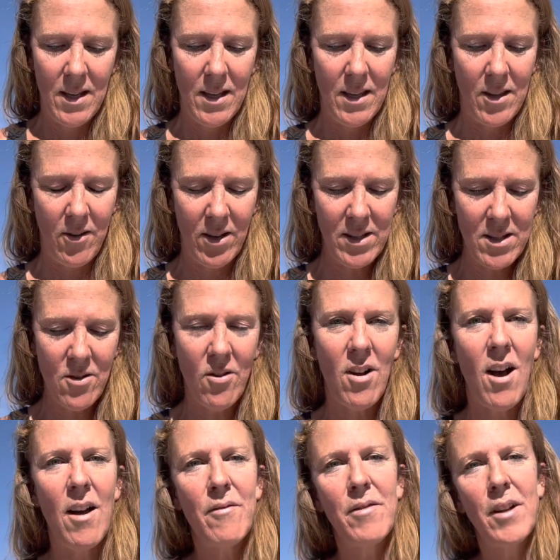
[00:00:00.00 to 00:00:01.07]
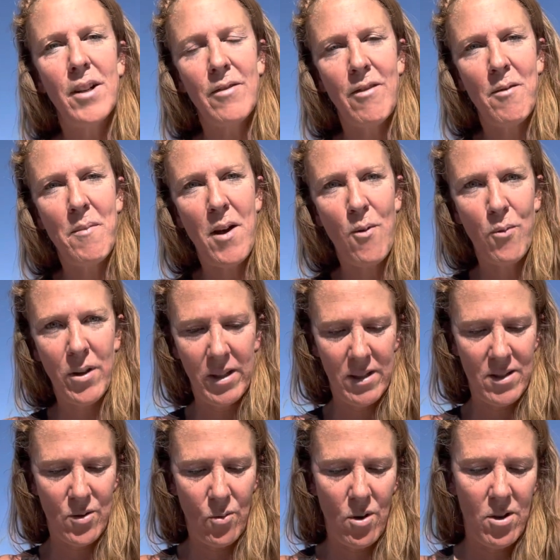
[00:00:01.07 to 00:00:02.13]
There is no conflict for my will
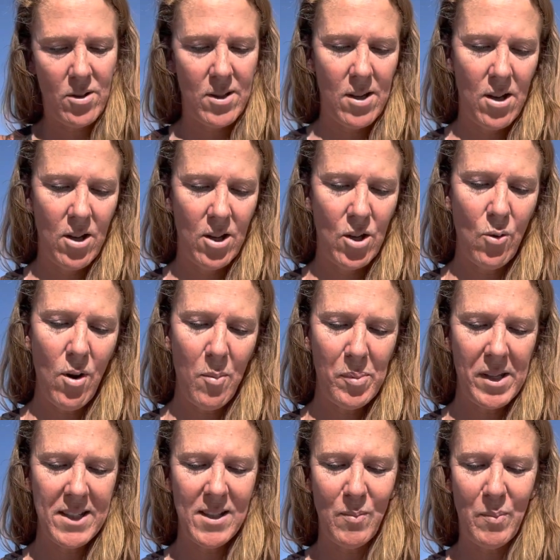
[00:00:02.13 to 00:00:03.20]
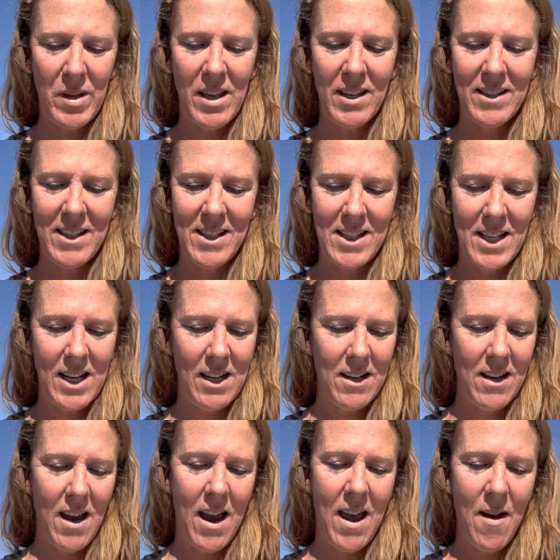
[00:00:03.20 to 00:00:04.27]
is yours. You are blessed beings indeed.
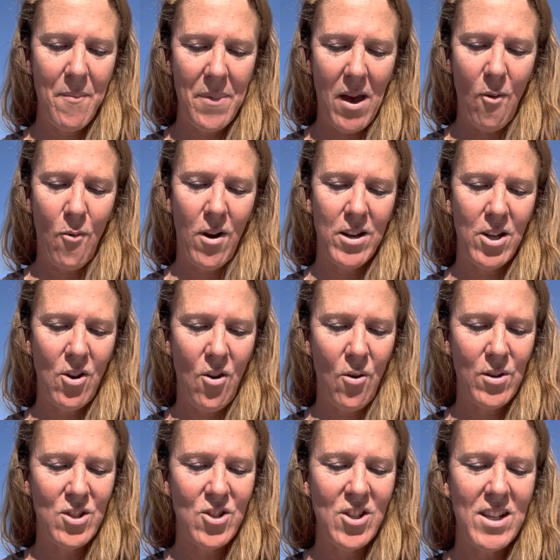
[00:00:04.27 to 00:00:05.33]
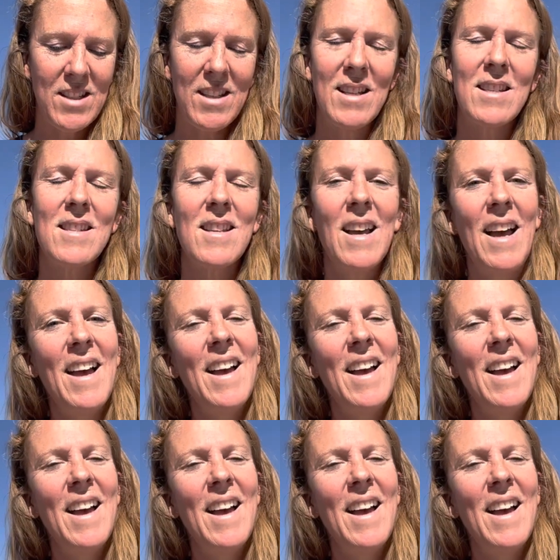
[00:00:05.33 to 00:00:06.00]
I am that one you know is Jesus.